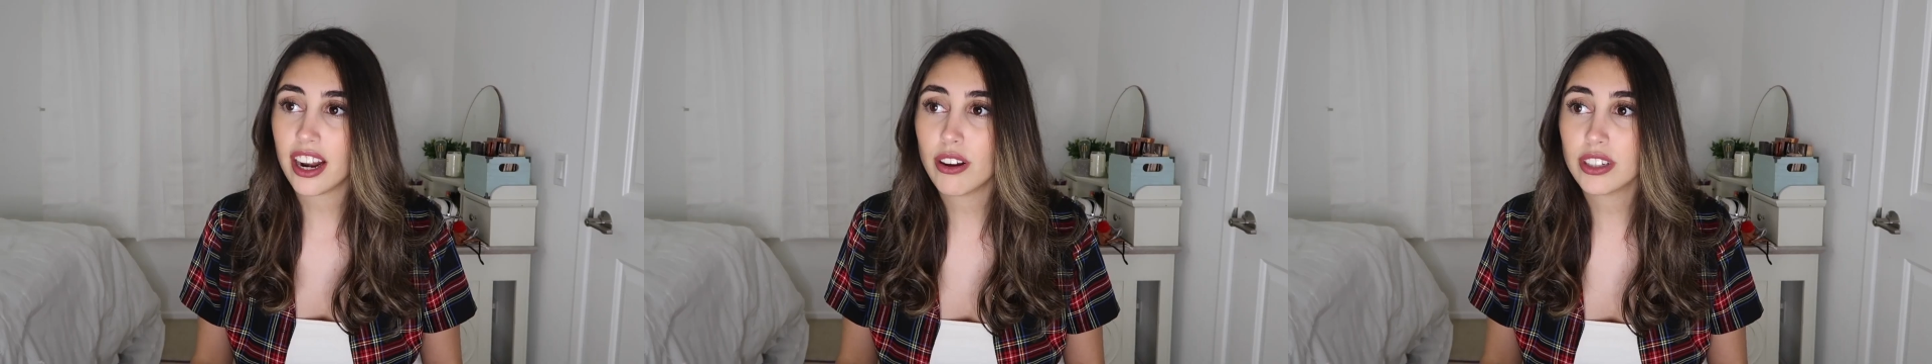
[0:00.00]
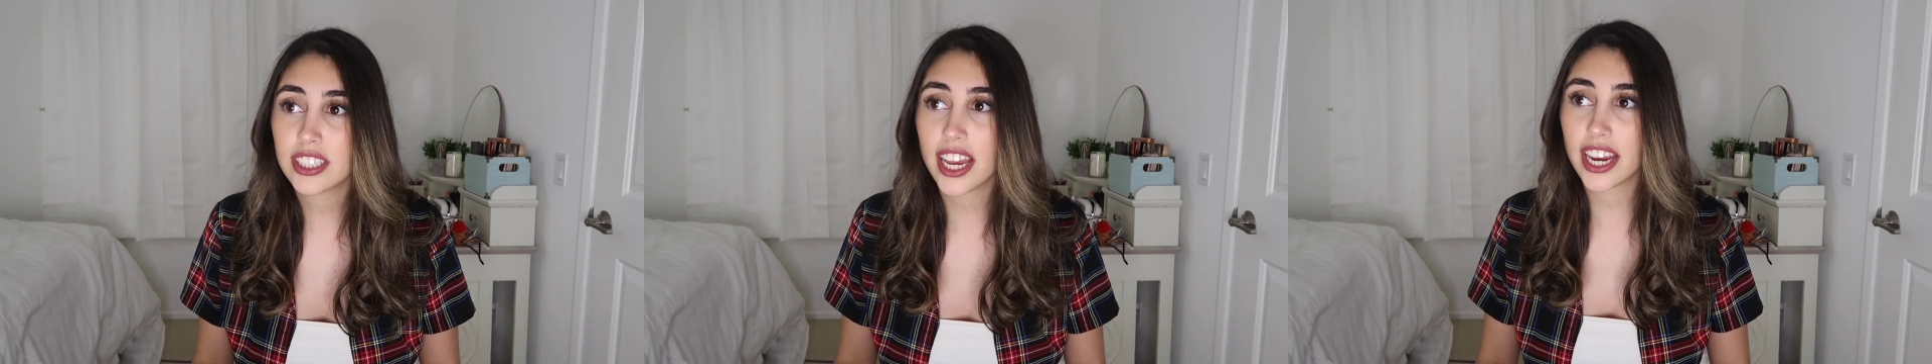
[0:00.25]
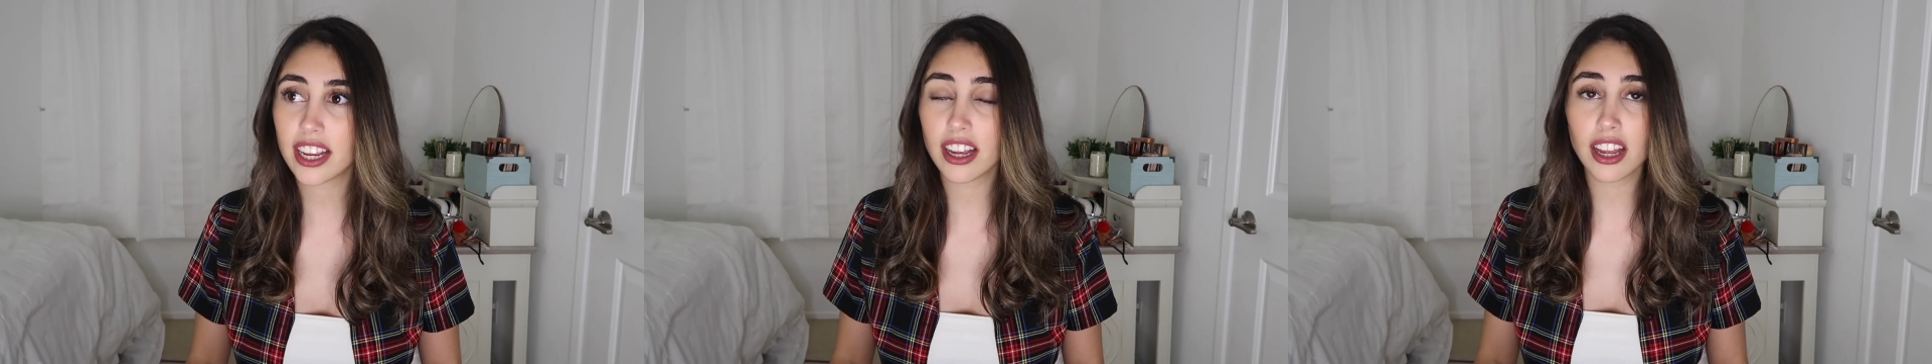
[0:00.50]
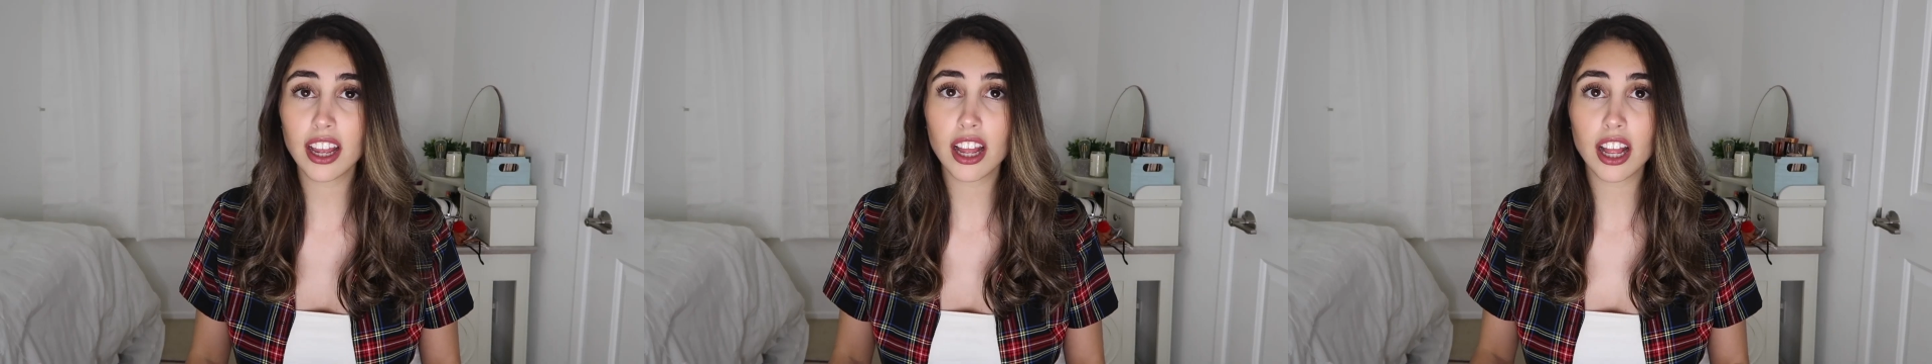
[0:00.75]
I was like,
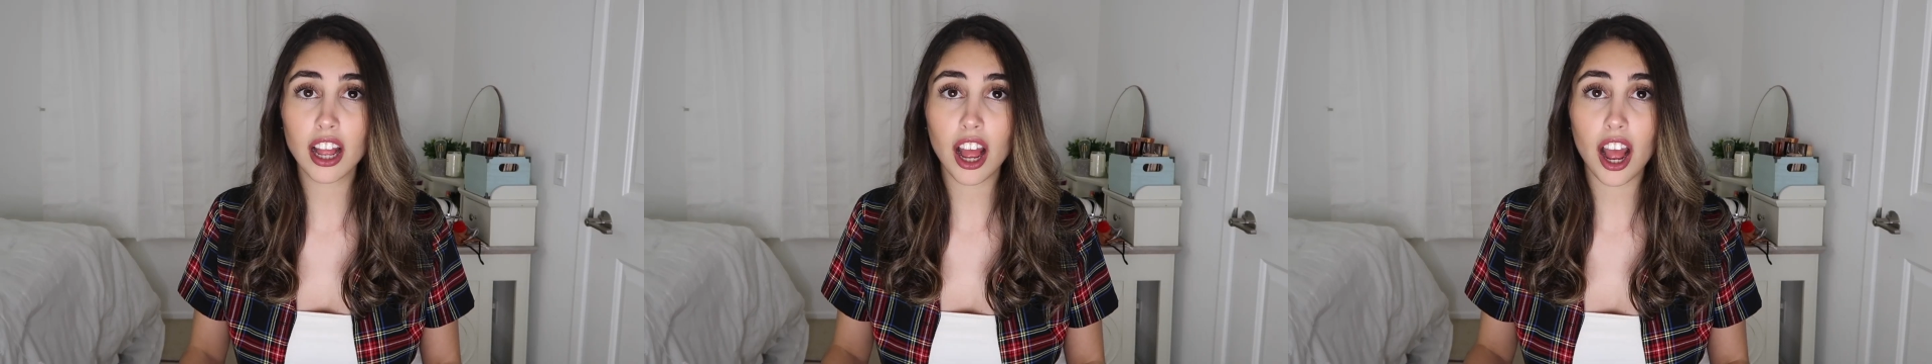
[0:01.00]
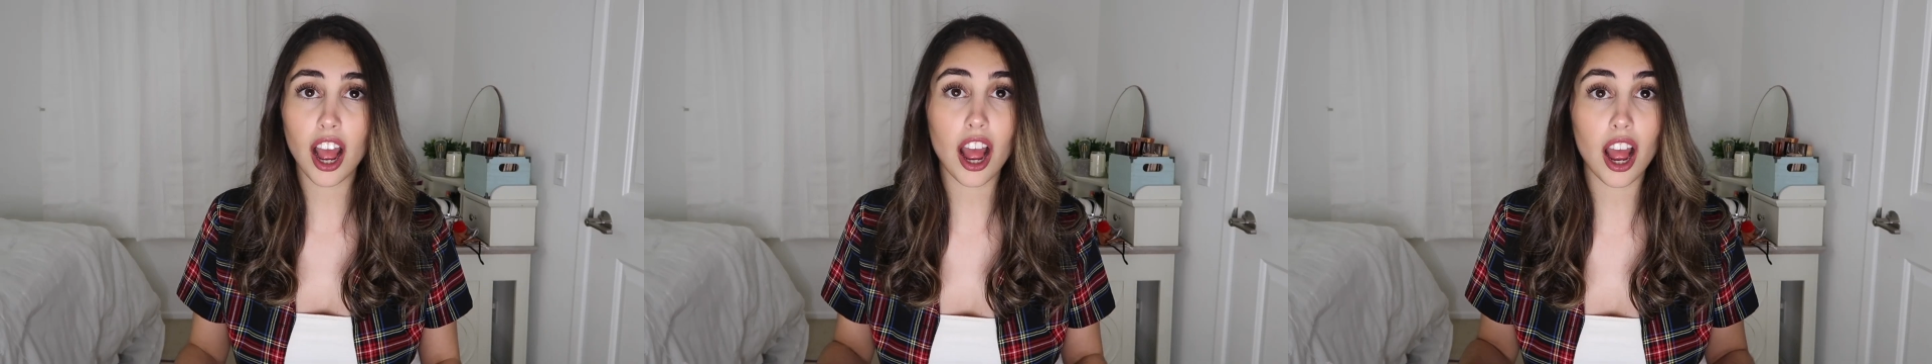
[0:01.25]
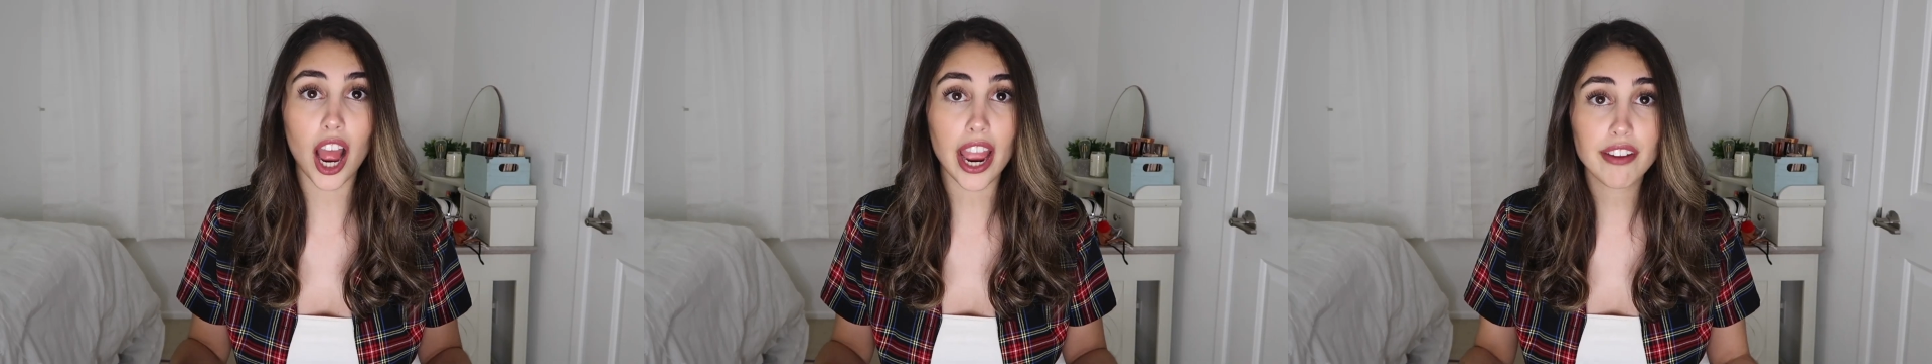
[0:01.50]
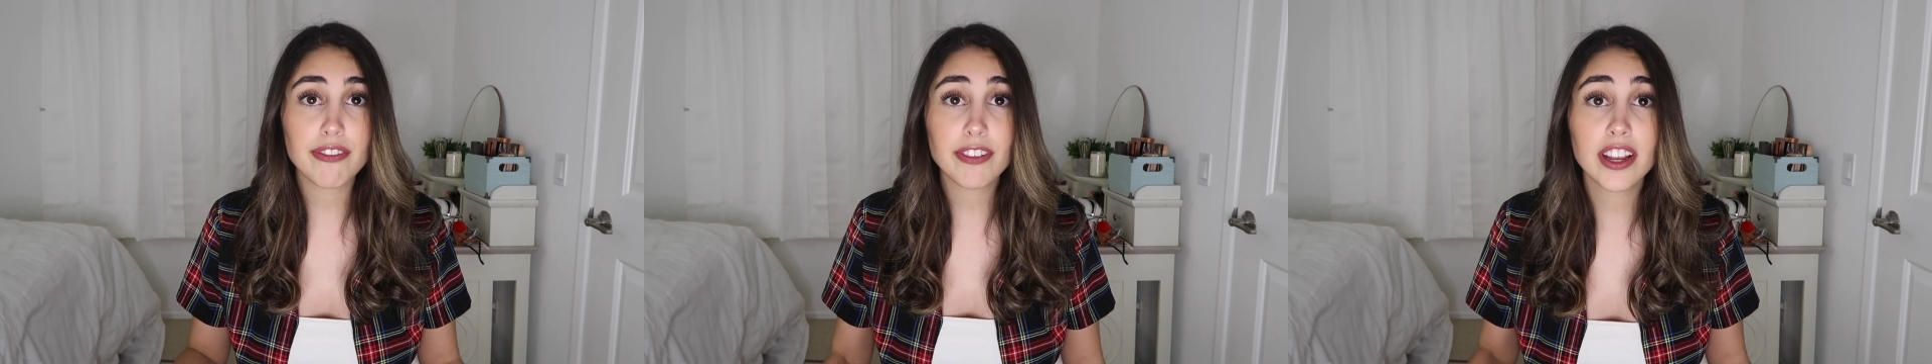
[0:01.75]

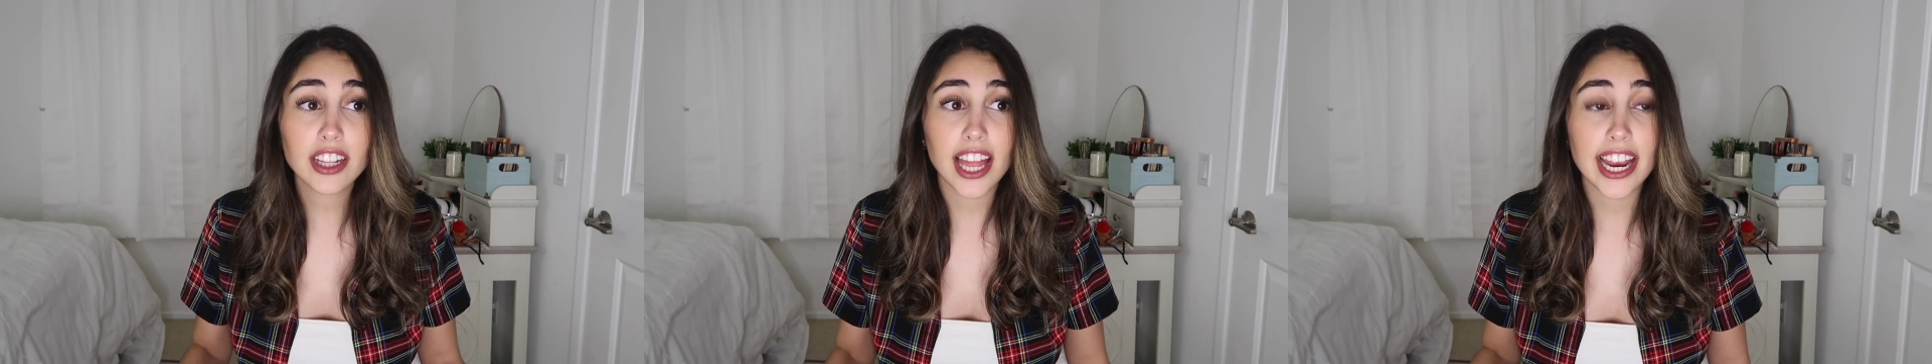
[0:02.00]
I feel